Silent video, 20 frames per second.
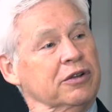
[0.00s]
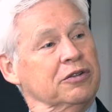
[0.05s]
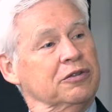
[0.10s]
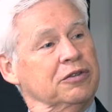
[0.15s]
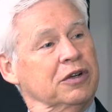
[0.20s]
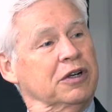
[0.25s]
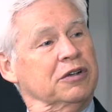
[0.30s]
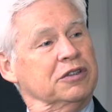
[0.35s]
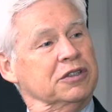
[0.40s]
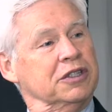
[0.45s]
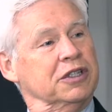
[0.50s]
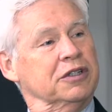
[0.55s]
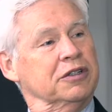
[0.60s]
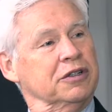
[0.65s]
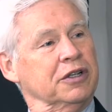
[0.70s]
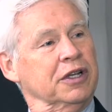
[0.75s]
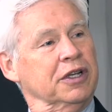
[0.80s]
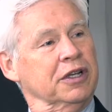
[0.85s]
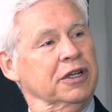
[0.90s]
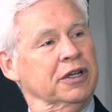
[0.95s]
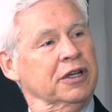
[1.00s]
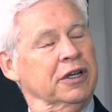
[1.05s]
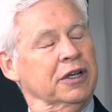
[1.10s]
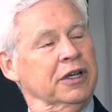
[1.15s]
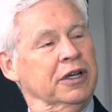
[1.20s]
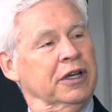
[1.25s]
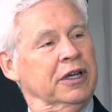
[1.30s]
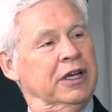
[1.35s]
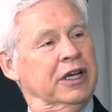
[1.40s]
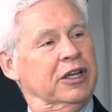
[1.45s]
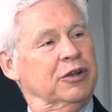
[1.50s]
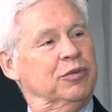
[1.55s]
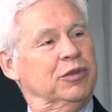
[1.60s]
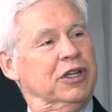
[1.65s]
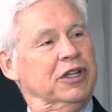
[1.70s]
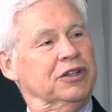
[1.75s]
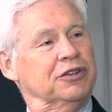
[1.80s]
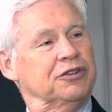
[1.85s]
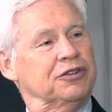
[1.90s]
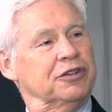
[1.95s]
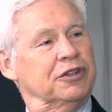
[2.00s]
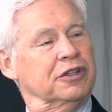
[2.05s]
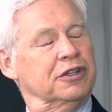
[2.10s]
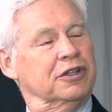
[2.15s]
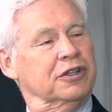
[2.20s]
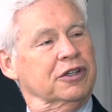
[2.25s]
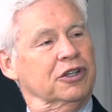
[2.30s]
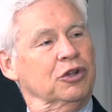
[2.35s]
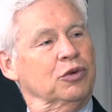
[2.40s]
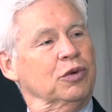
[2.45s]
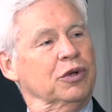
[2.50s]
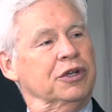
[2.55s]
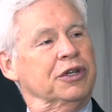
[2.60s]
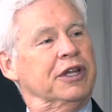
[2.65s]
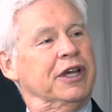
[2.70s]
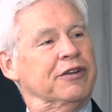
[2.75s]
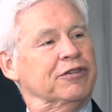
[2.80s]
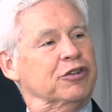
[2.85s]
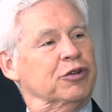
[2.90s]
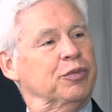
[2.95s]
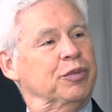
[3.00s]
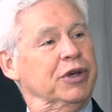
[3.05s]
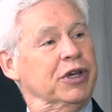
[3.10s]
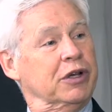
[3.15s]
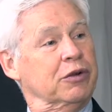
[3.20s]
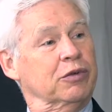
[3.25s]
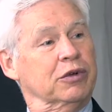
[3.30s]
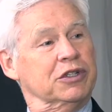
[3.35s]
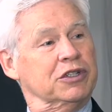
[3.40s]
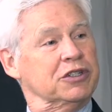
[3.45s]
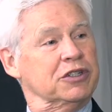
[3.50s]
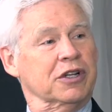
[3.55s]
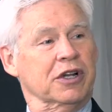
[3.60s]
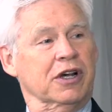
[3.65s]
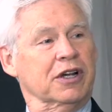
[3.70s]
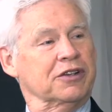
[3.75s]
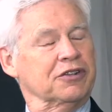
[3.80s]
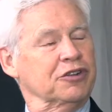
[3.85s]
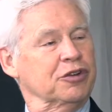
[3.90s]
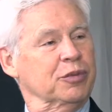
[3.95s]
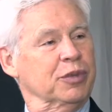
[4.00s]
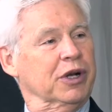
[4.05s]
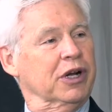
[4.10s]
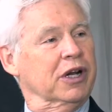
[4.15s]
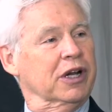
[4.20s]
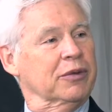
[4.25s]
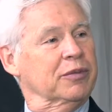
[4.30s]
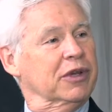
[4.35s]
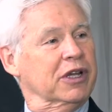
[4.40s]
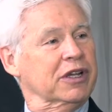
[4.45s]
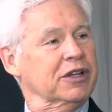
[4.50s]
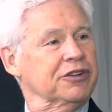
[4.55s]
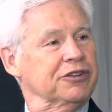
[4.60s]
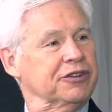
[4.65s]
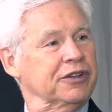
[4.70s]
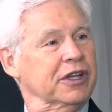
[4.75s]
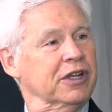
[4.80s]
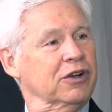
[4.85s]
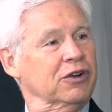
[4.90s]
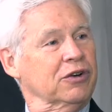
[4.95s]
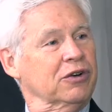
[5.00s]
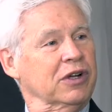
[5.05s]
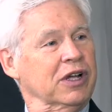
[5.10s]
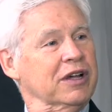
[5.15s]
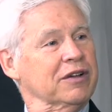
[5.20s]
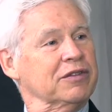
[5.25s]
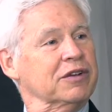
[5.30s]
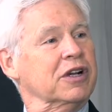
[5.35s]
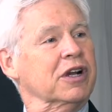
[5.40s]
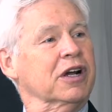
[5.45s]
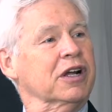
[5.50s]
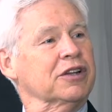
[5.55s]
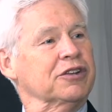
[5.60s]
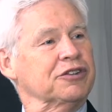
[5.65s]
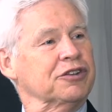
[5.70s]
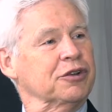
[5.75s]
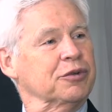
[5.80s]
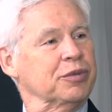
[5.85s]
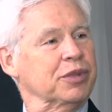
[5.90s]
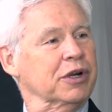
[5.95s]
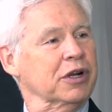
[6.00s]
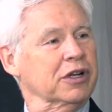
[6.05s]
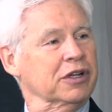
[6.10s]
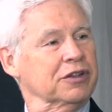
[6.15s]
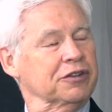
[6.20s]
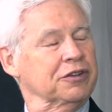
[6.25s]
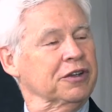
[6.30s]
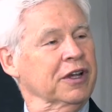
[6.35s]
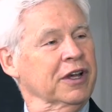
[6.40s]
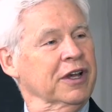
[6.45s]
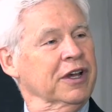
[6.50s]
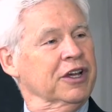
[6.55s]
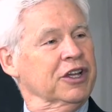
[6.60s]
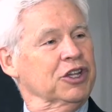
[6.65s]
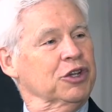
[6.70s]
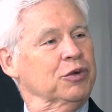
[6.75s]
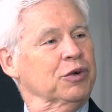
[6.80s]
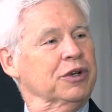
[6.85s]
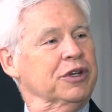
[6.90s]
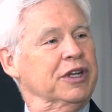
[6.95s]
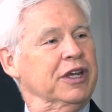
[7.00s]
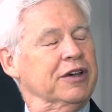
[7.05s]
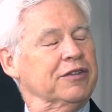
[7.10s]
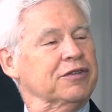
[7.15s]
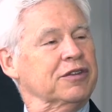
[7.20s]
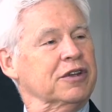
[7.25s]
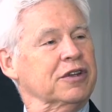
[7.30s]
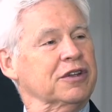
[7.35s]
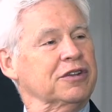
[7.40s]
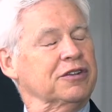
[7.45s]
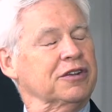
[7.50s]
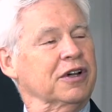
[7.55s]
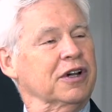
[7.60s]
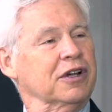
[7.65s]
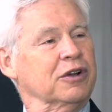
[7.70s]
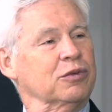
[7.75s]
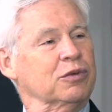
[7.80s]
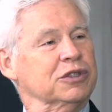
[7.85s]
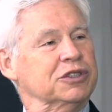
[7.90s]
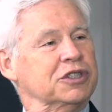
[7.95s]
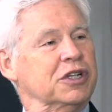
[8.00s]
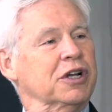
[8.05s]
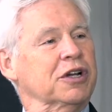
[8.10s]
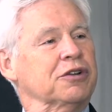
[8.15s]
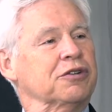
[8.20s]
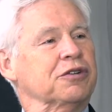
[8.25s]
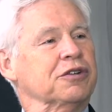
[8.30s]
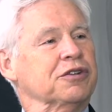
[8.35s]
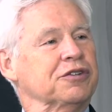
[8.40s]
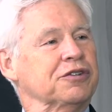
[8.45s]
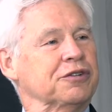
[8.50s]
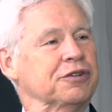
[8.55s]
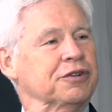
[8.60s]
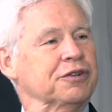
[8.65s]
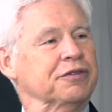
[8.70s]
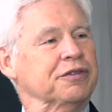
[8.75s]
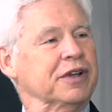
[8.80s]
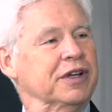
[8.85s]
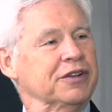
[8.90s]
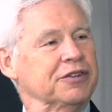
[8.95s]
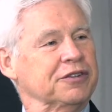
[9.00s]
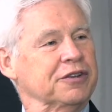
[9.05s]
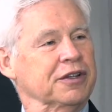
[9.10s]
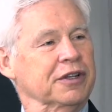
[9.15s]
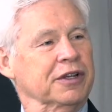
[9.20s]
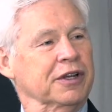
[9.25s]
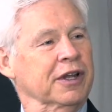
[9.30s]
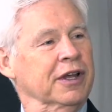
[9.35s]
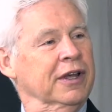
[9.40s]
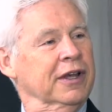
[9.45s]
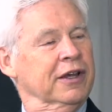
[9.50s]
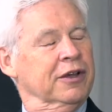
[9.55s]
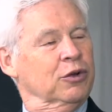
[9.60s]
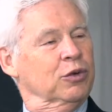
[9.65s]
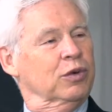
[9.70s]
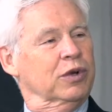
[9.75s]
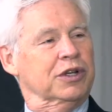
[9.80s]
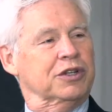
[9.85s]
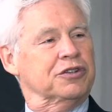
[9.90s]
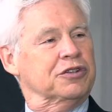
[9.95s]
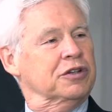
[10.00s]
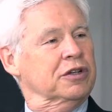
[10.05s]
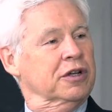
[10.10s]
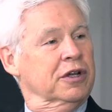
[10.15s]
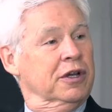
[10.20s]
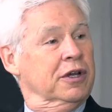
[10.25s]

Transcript: volatility? It means that you wouldn't have to pick which stocks to buy because they'd all have a constant price. You wouldn't have to decide which countries to invest in, which